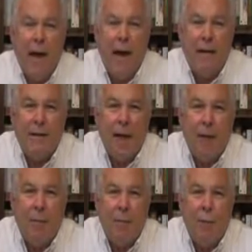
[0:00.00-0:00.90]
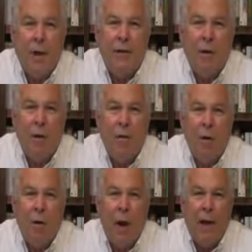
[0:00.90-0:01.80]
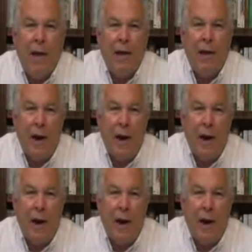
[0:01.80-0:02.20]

as week 2 went in.